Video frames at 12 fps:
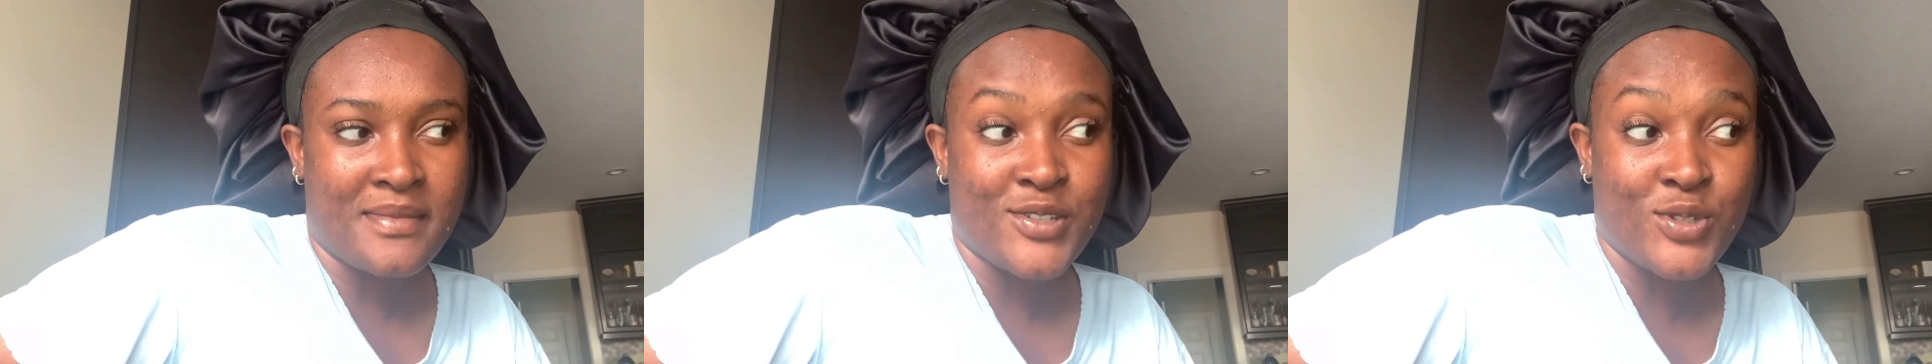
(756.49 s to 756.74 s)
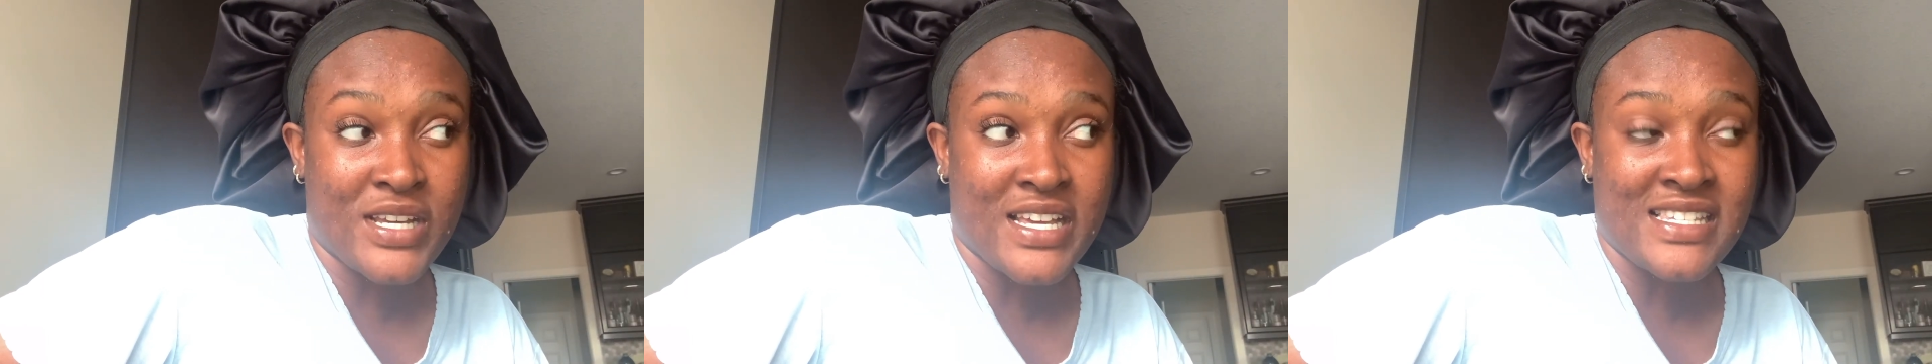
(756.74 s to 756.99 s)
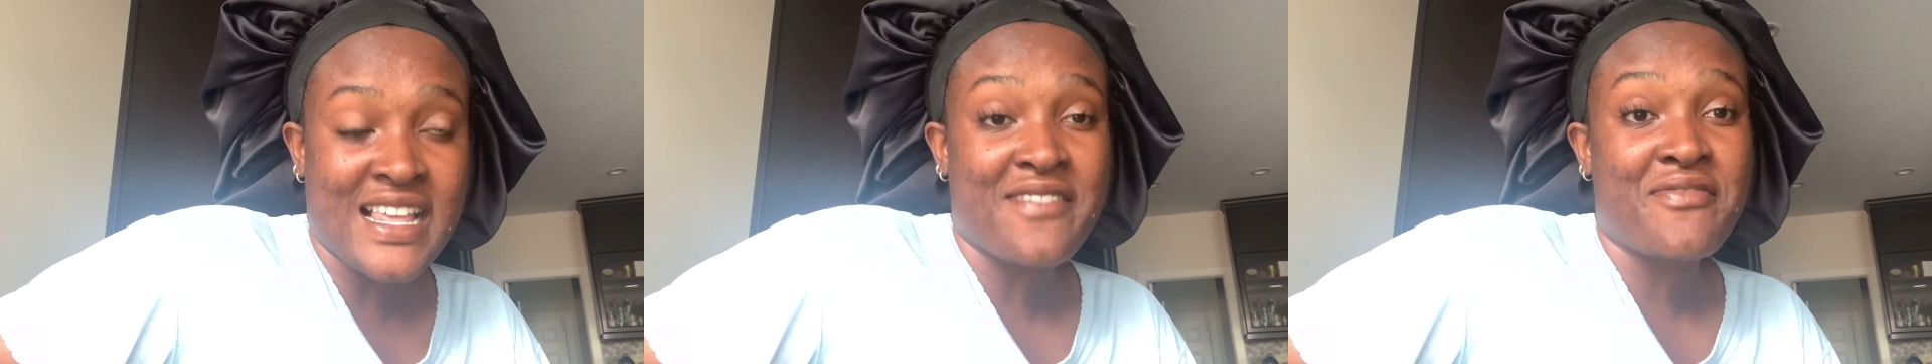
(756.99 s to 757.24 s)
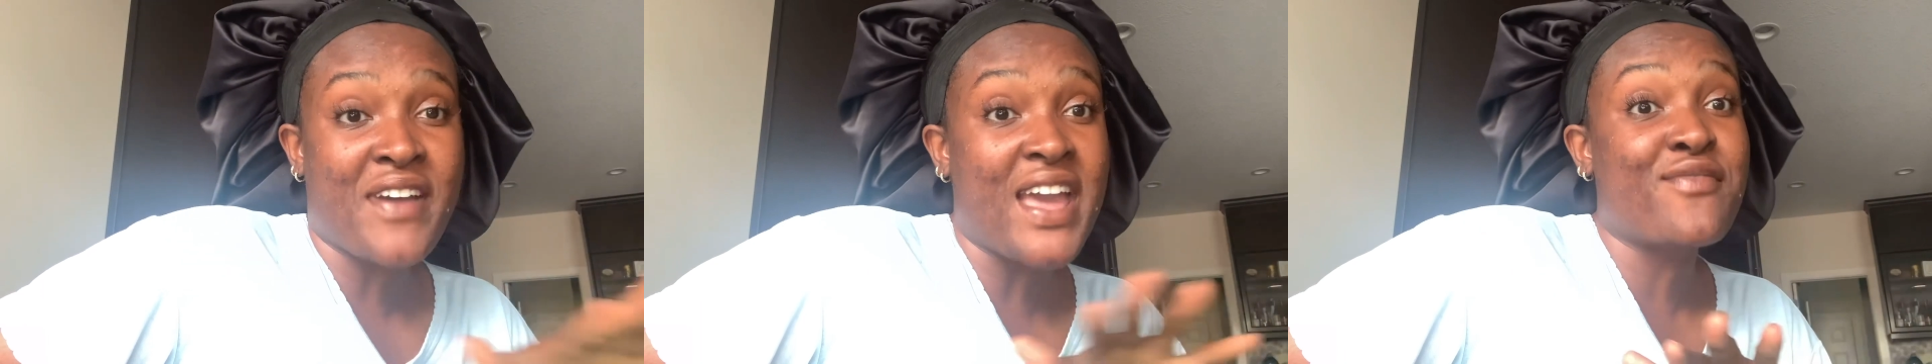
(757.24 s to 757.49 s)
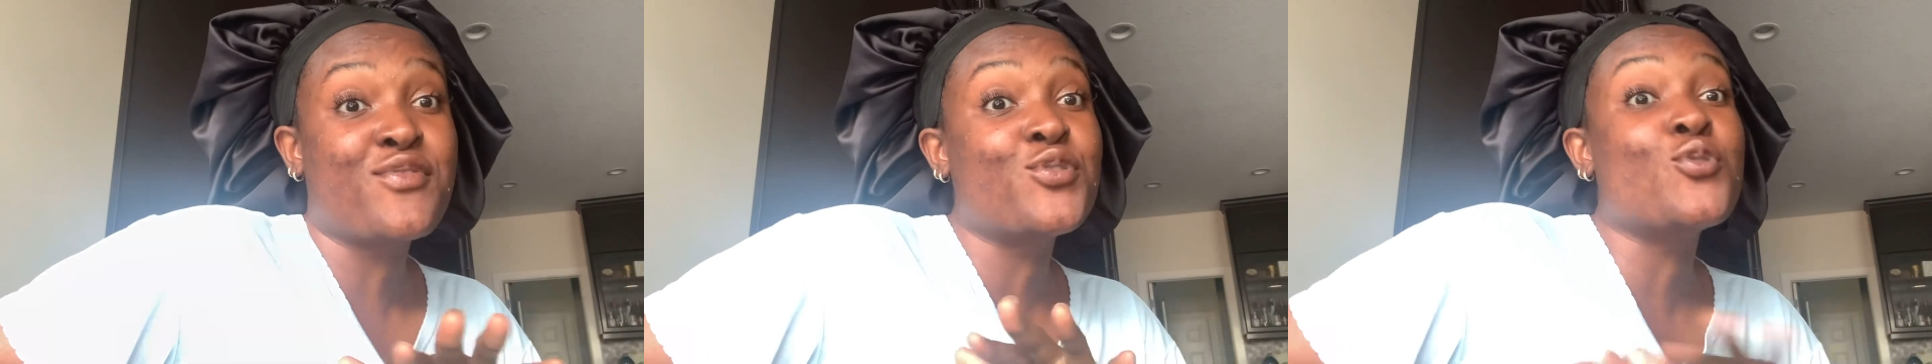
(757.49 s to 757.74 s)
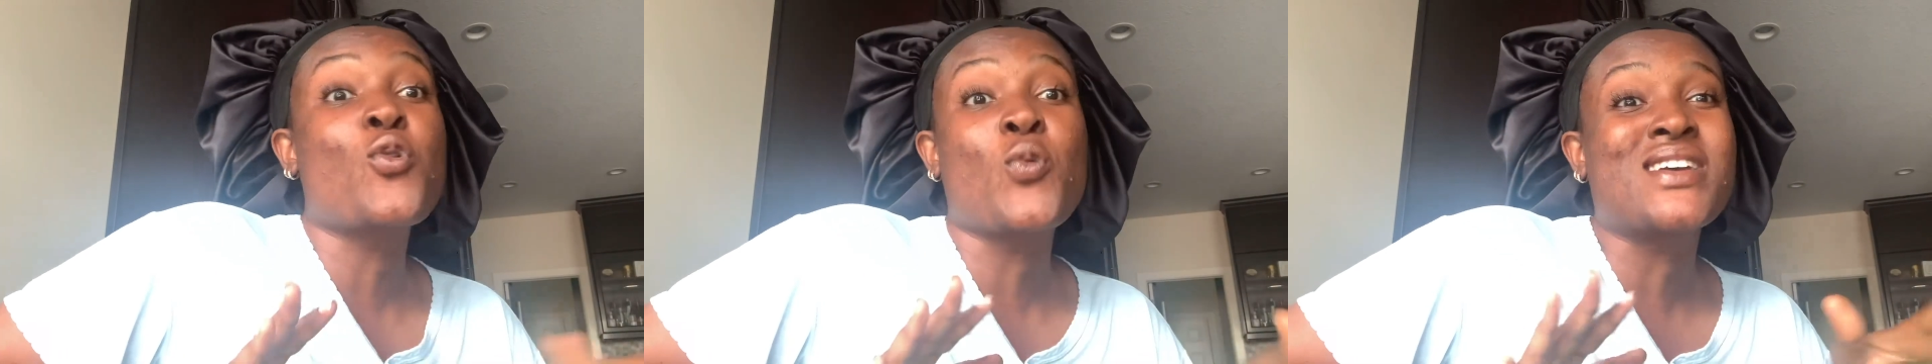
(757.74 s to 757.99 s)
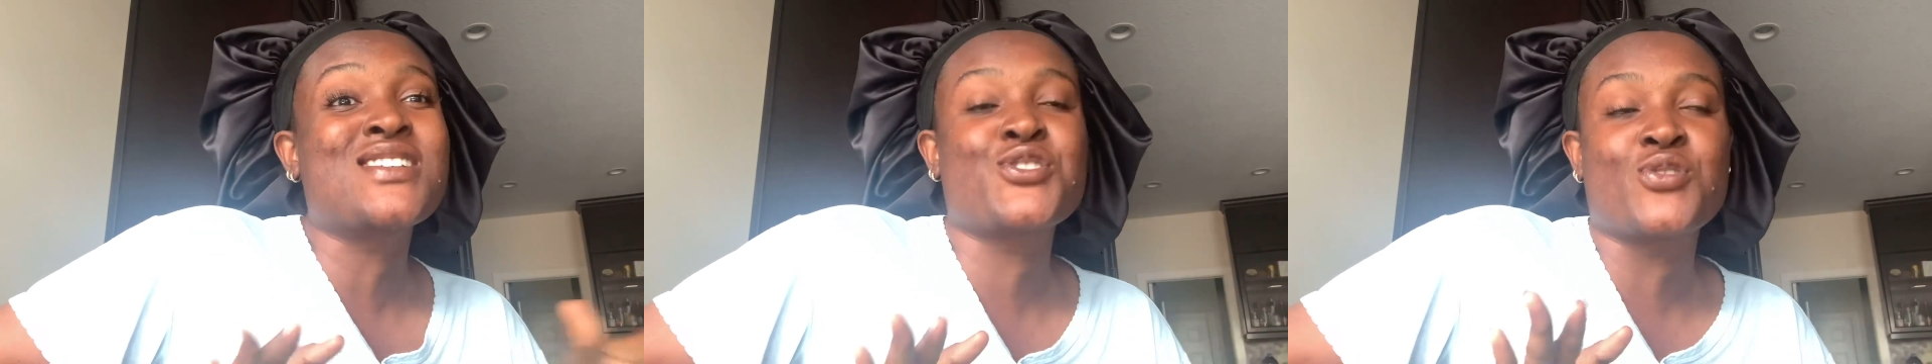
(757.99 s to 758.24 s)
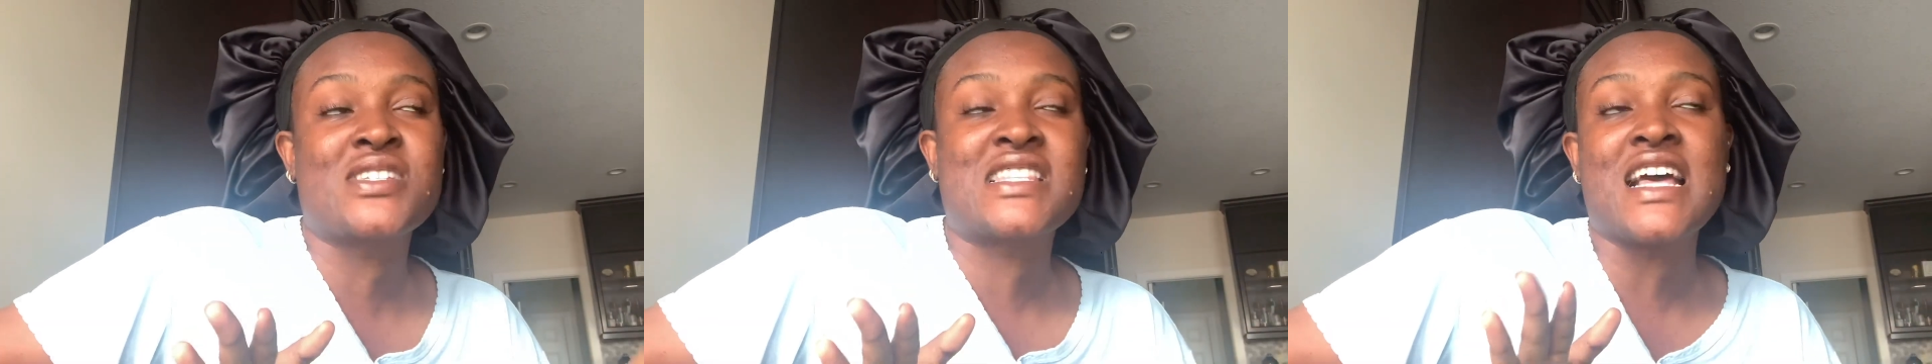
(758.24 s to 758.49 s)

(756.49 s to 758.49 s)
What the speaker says: You guys, like five new questions